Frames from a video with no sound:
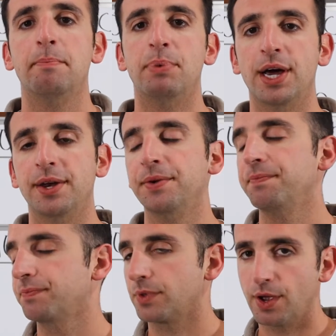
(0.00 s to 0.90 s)
But
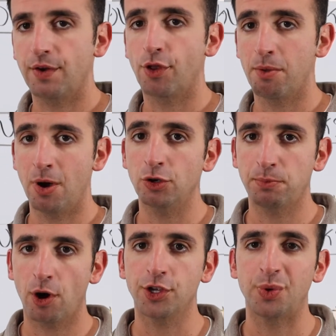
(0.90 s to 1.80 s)
for the most
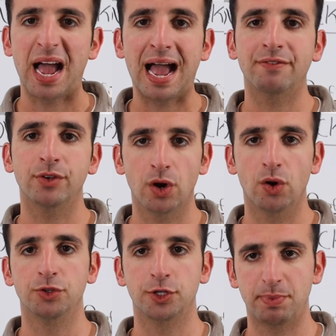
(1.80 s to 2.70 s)
part, you have your
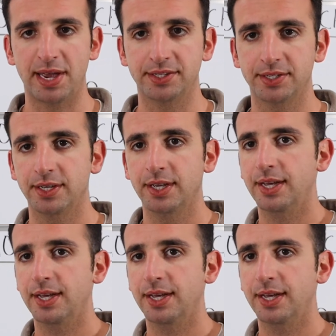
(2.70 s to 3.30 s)
own space.